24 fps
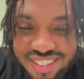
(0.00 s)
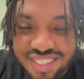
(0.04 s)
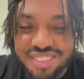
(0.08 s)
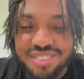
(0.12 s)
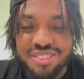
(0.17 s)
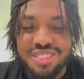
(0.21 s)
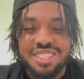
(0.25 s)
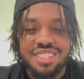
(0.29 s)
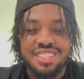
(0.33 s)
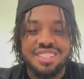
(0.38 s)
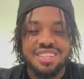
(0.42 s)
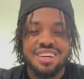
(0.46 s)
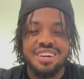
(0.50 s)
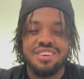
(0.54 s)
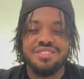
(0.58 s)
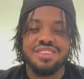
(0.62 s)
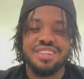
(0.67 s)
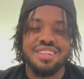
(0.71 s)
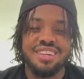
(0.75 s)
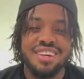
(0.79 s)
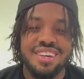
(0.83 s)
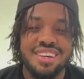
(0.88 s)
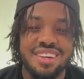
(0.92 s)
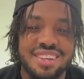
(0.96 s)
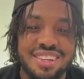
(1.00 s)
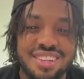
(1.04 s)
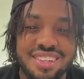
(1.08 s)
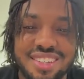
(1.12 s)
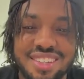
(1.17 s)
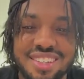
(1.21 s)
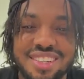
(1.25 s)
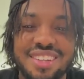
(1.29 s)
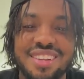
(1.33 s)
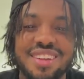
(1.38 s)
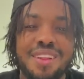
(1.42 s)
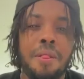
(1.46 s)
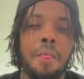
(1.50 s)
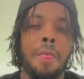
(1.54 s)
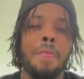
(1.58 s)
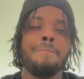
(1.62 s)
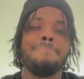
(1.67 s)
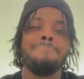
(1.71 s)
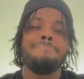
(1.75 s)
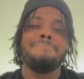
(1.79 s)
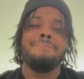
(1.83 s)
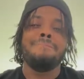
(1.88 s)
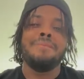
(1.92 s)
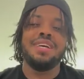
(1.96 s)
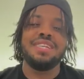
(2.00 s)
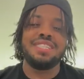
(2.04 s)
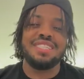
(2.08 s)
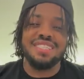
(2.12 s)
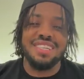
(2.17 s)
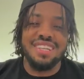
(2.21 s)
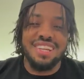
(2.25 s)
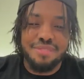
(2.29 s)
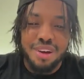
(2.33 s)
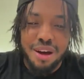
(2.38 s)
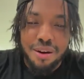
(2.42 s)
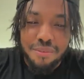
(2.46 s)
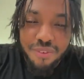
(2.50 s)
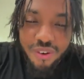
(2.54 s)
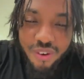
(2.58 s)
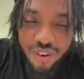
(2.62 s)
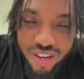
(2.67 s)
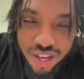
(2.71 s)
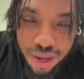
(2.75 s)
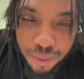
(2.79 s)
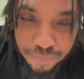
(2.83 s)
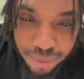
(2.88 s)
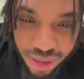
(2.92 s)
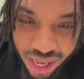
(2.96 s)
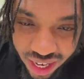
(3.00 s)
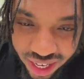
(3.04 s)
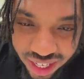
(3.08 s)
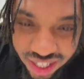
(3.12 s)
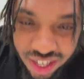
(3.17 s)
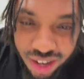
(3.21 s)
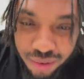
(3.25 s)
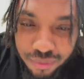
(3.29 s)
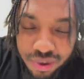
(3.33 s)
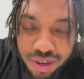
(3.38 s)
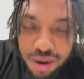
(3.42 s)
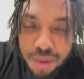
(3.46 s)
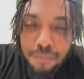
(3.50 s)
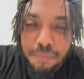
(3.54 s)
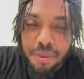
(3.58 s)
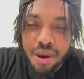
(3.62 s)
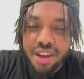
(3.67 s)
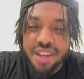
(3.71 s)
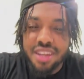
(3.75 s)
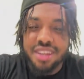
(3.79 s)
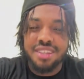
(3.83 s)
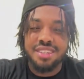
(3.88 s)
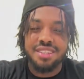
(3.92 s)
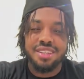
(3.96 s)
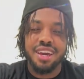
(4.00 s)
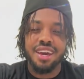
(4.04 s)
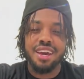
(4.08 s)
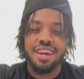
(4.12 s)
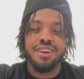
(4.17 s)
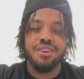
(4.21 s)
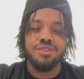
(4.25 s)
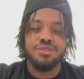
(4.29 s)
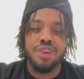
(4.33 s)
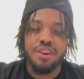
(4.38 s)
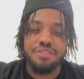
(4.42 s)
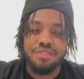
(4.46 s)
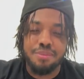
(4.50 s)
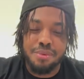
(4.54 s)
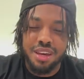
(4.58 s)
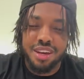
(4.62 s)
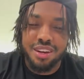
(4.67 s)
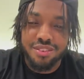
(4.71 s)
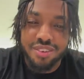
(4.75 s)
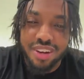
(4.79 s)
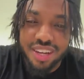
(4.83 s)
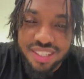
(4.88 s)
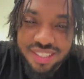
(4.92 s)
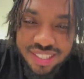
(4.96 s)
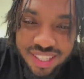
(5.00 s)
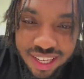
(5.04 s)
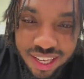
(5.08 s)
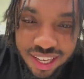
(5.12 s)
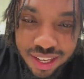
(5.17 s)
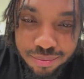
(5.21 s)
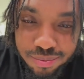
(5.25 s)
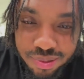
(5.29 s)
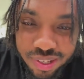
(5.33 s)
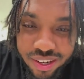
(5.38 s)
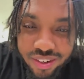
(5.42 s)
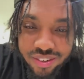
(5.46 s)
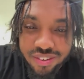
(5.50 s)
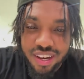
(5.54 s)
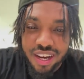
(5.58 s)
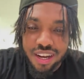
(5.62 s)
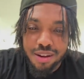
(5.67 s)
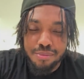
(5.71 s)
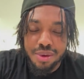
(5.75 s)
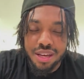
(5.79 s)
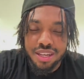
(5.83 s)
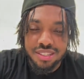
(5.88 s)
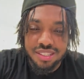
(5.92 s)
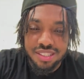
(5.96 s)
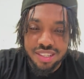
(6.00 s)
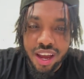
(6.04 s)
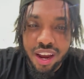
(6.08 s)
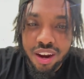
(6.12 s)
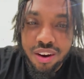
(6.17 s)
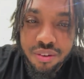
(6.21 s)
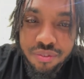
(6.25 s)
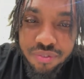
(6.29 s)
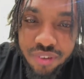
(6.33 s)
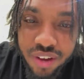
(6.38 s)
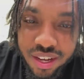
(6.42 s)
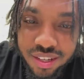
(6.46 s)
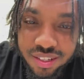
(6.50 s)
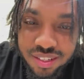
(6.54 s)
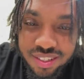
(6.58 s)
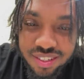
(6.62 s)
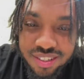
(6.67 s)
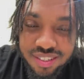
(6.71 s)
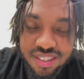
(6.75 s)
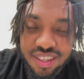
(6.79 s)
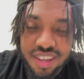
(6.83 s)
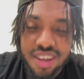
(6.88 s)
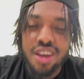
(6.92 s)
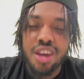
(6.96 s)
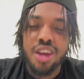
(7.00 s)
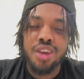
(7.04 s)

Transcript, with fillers: What's up, gang? Listen, am I, are y'all picking up what I'm putting down? You have to be a great team player. You got to make sacrifices.